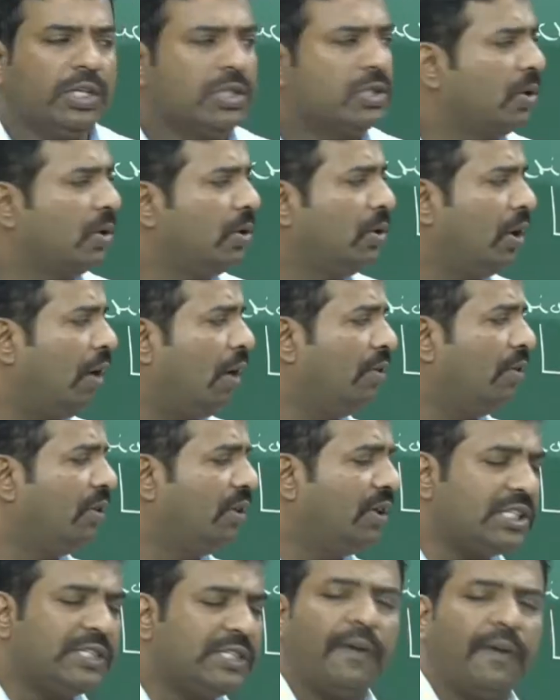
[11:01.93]
So
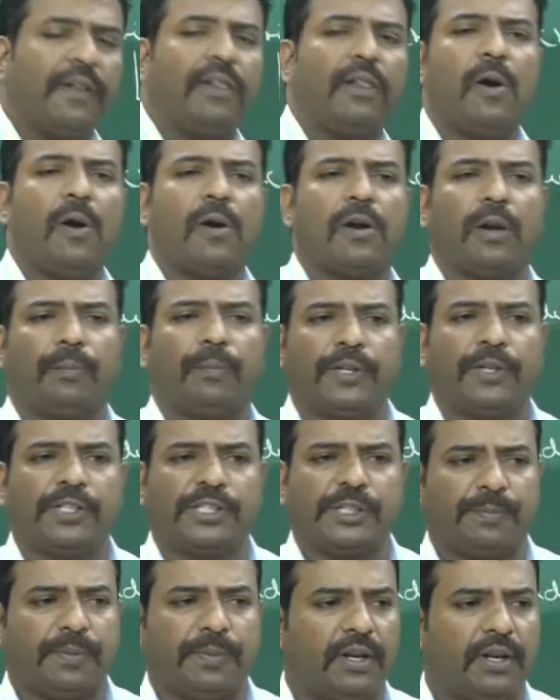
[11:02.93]
now this well ordering
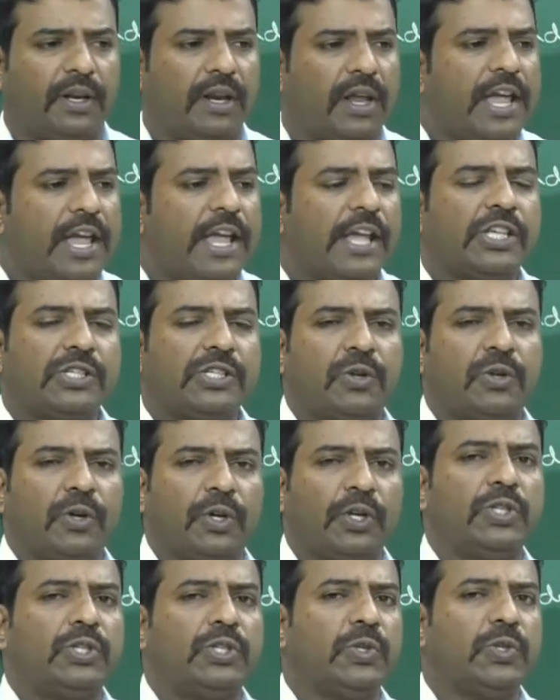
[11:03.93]
principle is
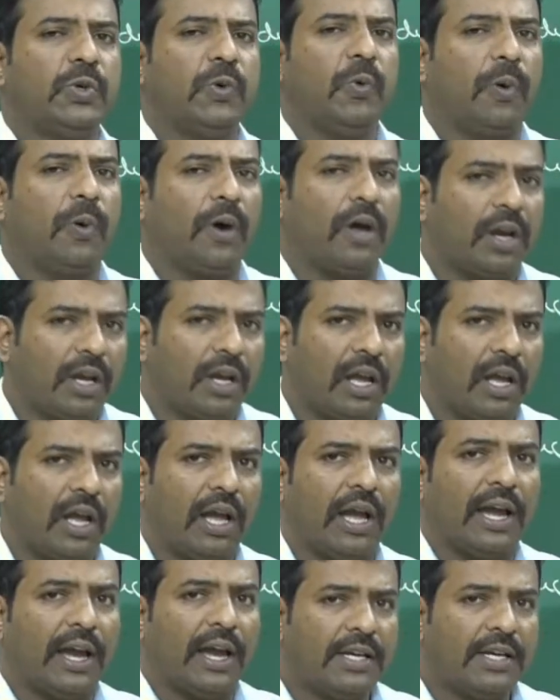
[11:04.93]
going to
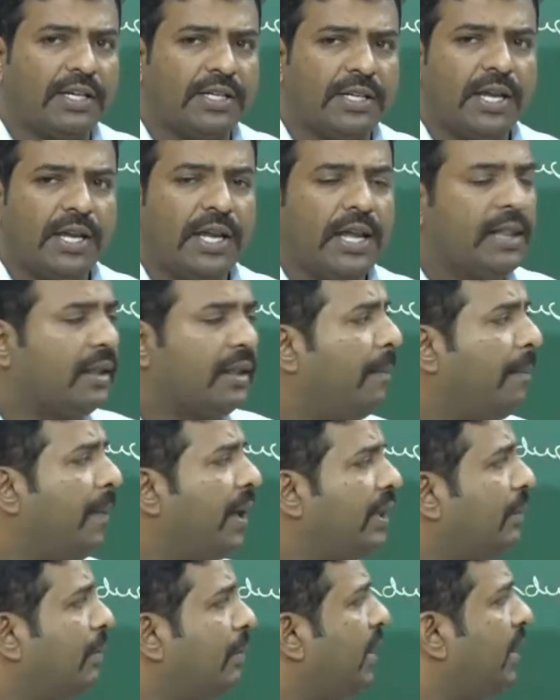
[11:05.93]
work, and the
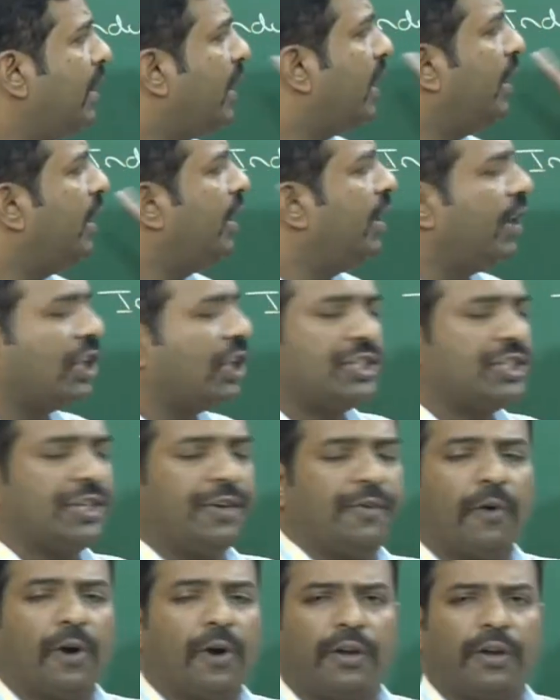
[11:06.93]
mathematical
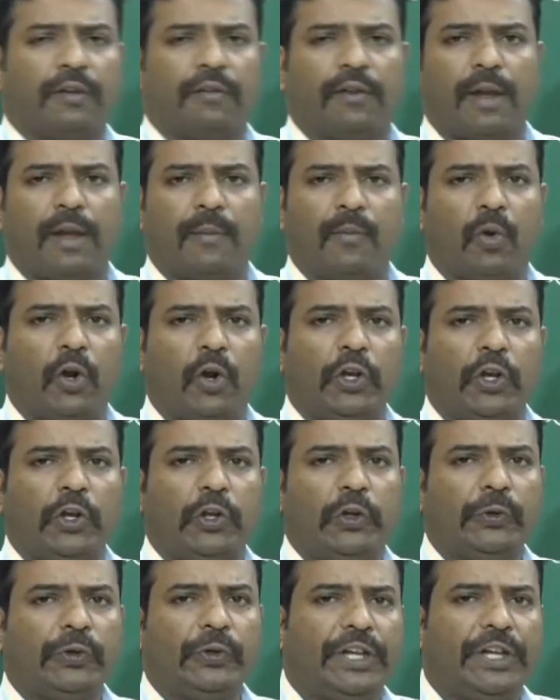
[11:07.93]
induction whatever I am
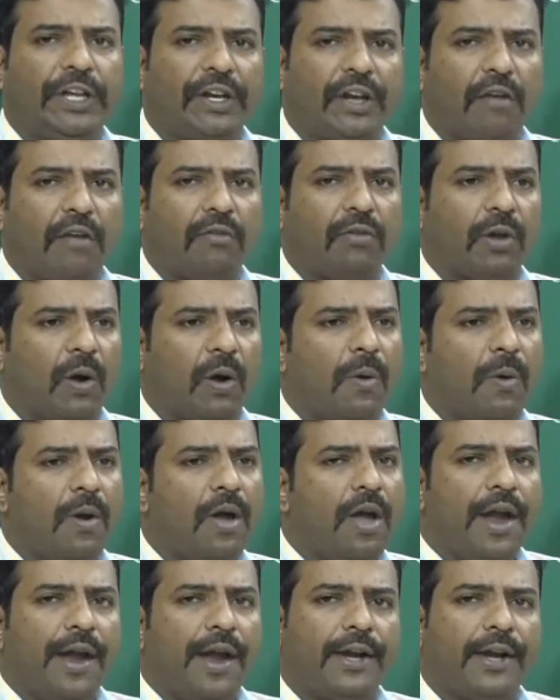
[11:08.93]
going to derive
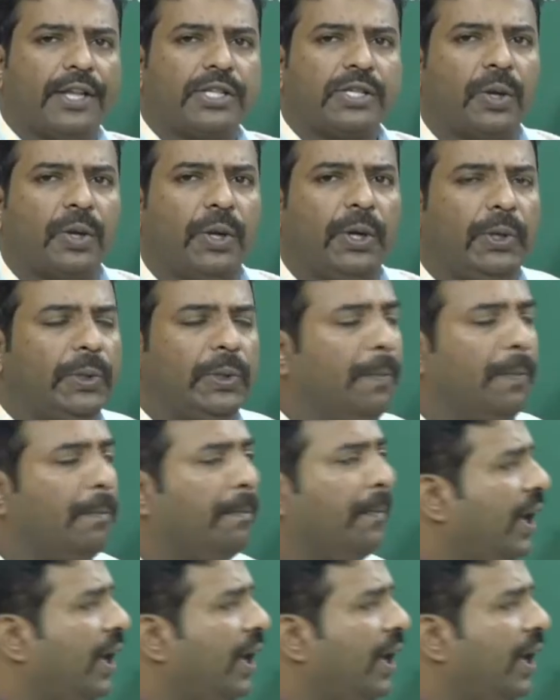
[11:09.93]
now, it is going to